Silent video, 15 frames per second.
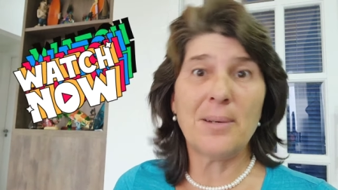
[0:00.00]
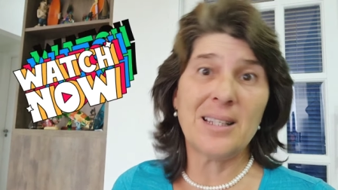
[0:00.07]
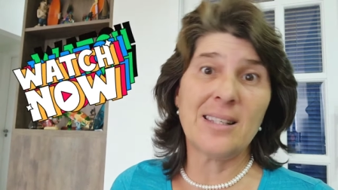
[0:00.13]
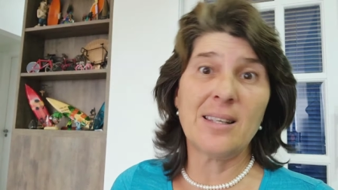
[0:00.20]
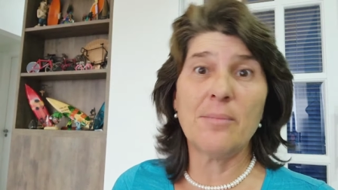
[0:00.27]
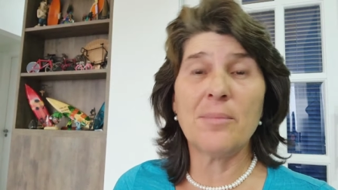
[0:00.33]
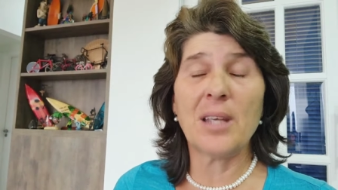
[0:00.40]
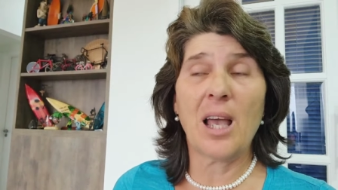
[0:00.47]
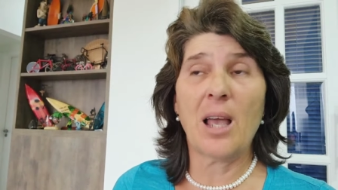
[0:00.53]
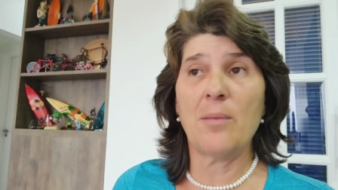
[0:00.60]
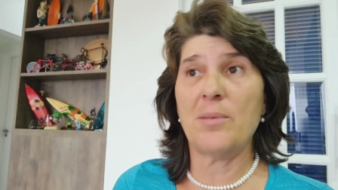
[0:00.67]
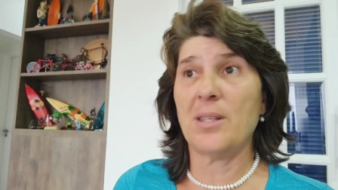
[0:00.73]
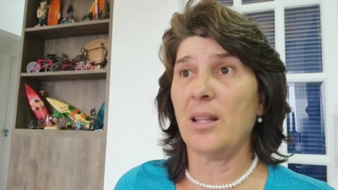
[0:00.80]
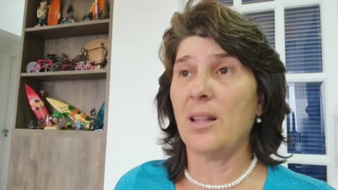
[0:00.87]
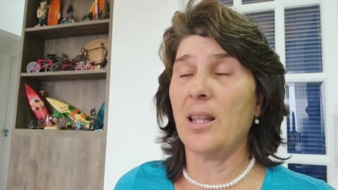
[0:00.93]
but
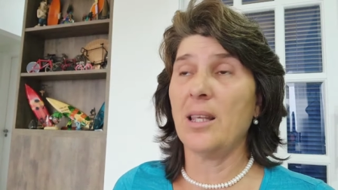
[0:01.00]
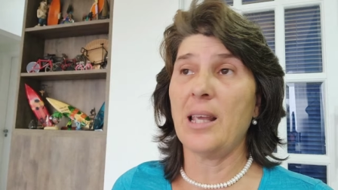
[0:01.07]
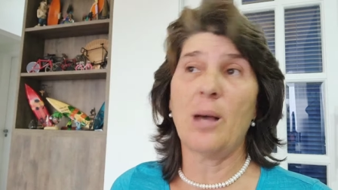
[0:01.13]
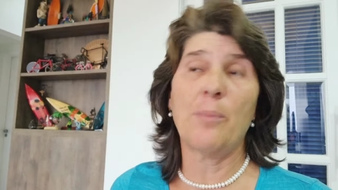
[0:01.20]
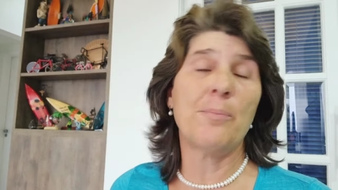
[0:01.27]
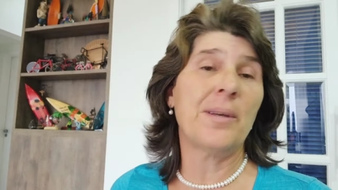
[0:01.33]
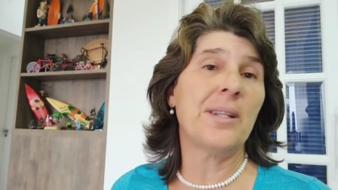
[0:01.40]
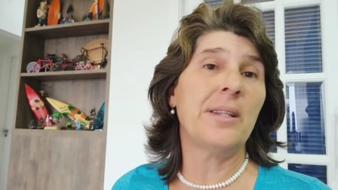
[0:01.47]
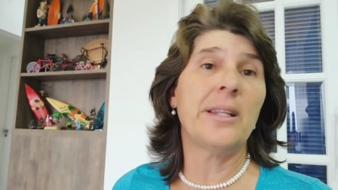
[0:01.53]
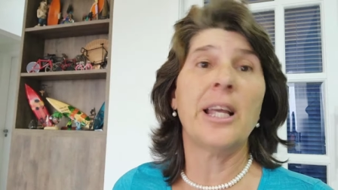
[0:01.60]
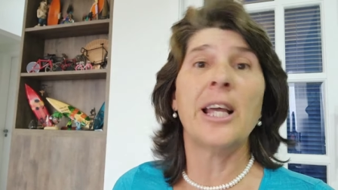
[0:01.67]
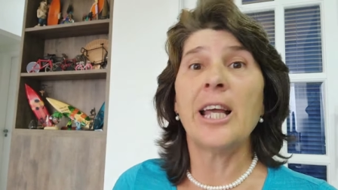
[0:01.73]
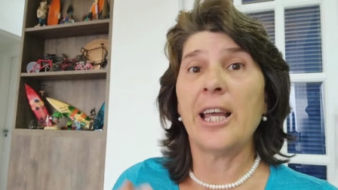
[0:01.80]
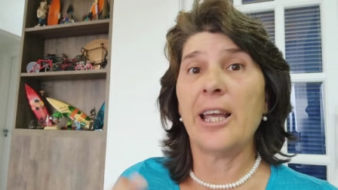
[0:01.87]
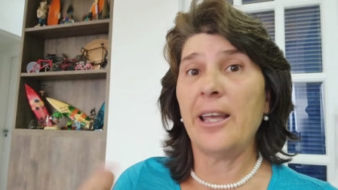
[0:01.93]
sometimes something happened
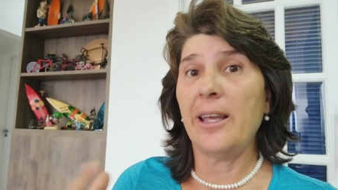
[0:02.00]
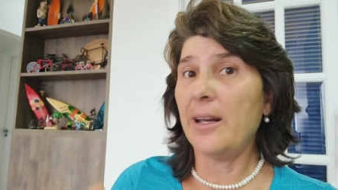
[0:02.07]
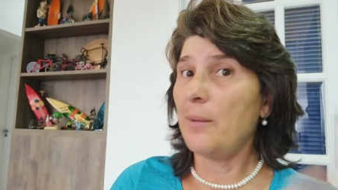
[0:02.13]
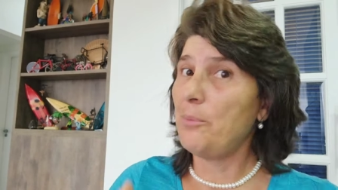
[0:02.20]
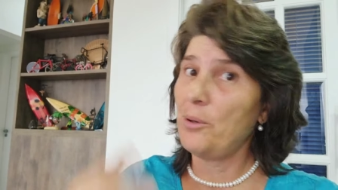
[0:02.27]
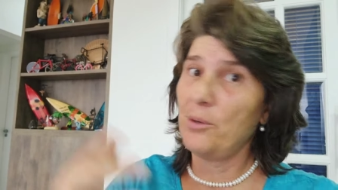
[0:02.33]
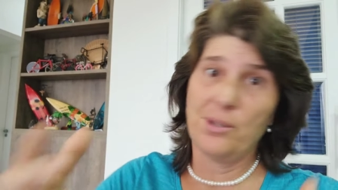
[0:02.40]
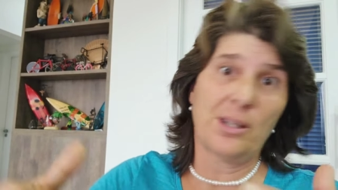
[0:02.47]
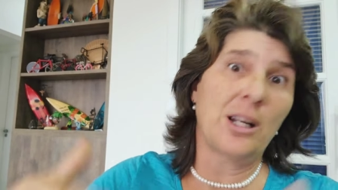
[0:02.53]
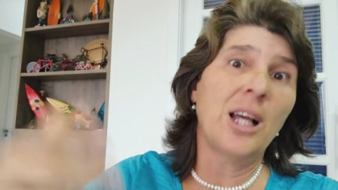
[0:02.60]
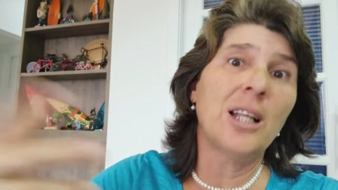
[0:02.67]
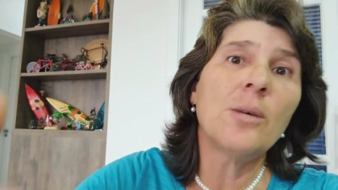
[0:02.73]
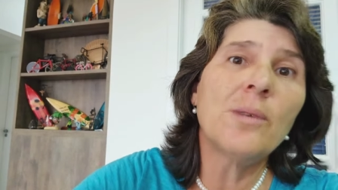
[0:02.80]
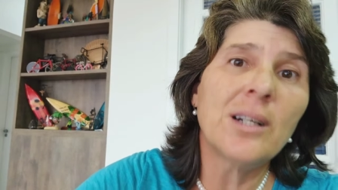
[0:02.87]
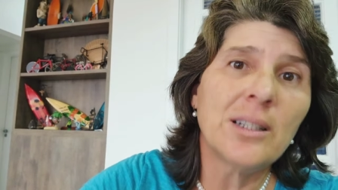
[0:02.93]
and I post
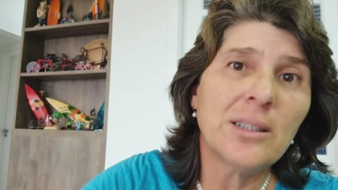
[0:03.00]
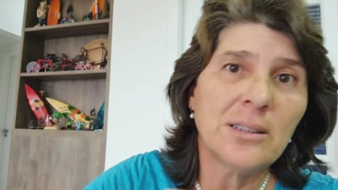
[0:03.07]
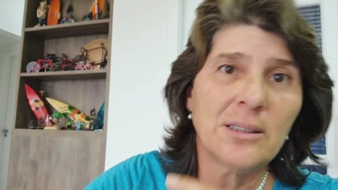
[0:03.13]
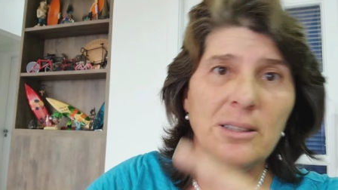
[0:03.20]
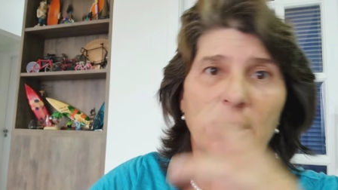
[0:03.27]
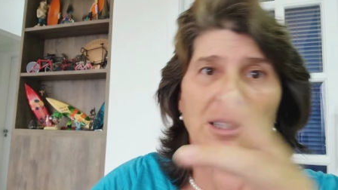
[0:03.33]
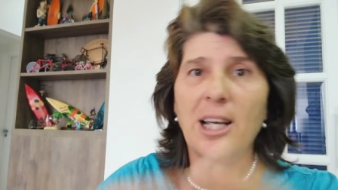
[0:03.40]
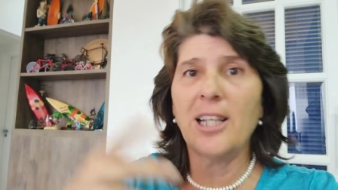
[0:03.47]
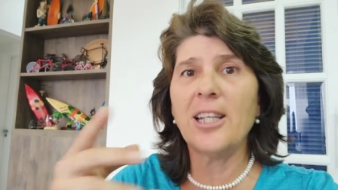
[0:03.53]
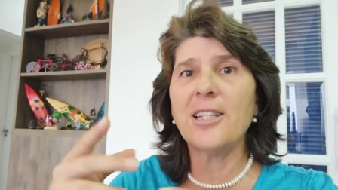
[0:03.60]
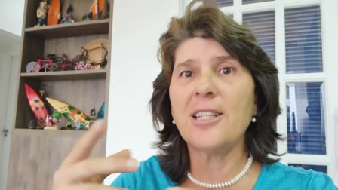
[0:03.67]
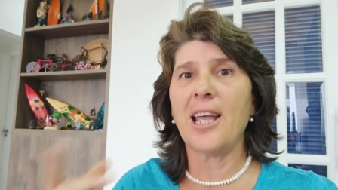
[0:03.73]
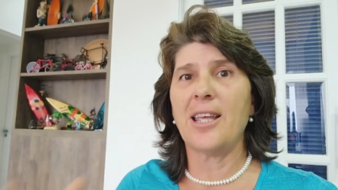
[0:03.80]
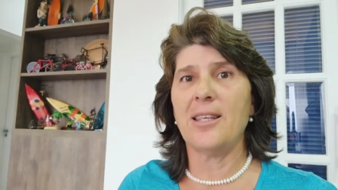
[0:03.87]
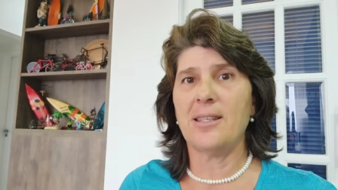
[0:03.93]
another one in
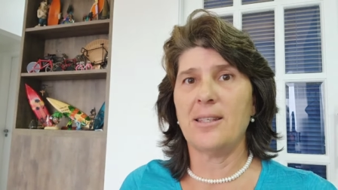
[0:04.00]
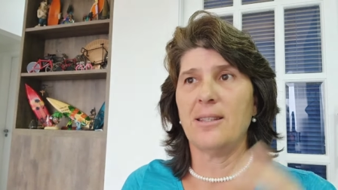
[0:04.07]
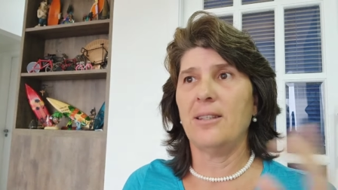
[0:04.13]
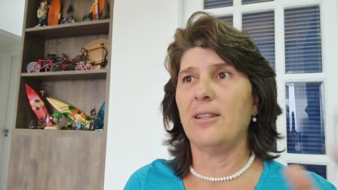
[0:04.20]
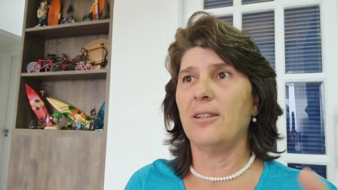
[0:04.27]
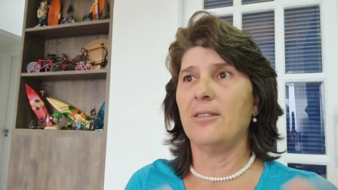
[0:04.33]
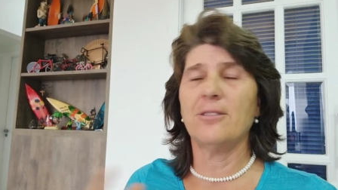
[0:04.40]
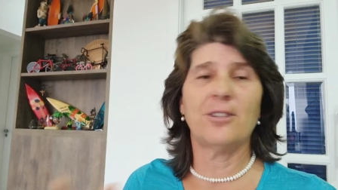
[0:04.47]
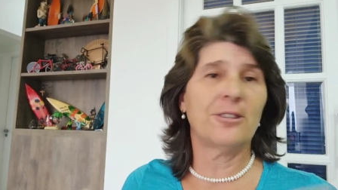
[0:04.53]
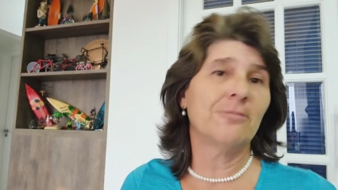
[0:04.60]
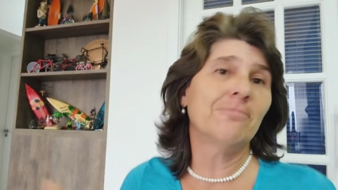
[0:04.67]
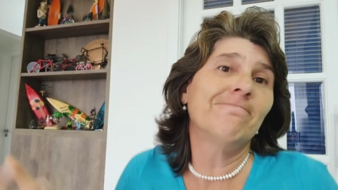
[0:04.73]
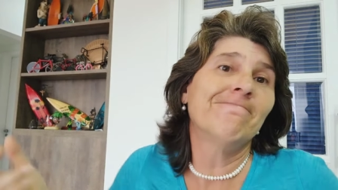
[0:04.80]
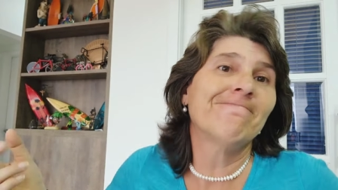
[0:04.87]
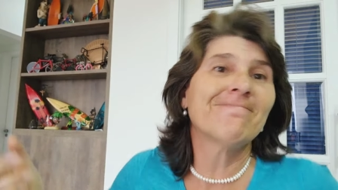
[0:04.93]
other days, you know.
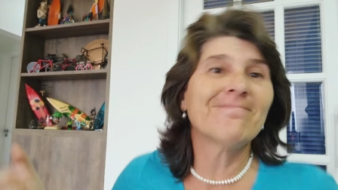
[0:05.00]
So,